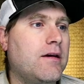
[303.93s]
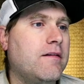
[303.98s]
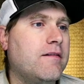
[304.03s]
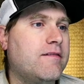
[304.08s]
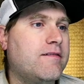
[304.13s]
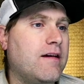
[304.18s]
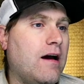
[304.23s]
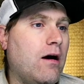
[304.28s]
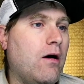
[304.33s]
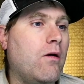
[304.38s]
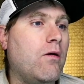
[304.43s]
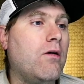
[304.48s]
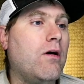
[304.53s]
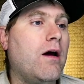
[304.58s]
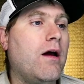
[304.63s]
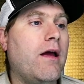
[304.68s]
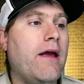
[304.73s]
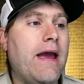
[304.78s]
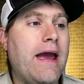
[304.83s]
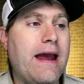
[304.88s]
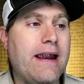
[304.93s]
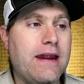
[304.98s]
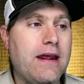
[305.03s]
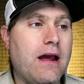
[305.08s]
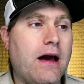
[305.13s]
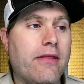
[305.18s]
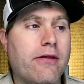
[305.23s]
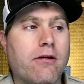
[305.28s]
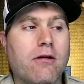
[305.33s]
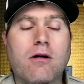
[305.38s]
So
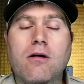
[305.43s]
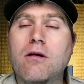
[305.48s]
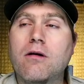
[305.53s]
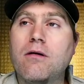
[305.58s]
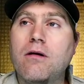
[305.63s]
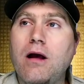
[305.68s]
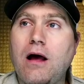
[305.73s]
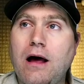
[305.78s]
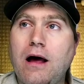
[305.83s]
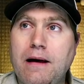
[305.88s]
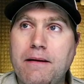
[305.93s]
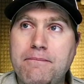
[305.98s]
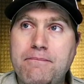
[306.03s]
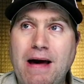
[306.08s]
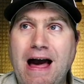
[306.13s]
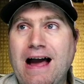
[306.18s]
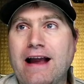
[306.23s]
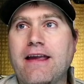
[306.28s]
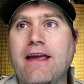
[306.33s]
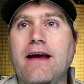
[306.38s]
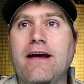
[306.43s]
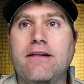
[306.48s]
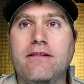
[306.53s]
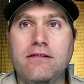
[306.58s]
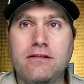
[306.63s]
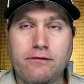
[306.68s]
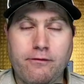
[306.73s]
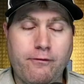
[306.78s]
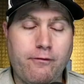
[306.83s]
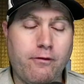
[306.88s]
any other uh,
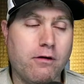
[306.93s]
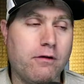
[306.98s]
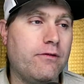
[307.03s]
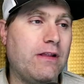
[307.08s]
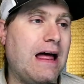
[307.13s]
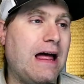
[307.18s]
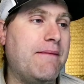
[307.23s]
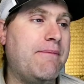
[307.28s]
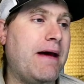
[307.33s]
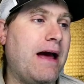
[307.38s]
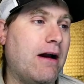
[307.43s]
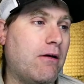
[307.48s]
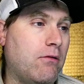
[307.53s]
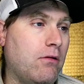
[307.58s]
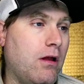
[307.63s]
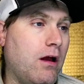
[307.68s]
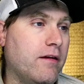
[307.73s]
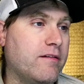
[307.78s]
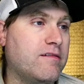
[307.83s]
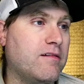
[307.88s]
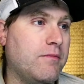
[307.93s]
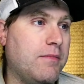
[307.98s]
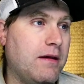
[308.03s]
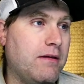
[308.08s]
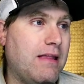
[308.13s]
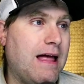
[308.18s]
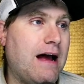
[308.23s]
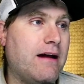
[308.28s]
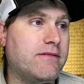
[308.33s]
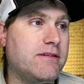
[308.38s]
backend for Flatpak will also be
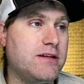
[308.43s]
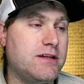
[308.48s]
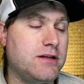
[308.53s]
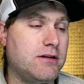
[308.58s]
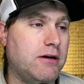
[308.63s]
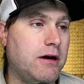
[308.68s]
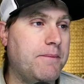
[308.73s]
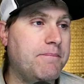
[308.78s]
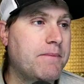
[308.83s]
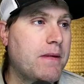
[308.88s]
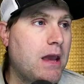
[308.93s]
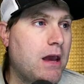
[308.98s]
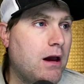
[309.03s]
allowed to do it.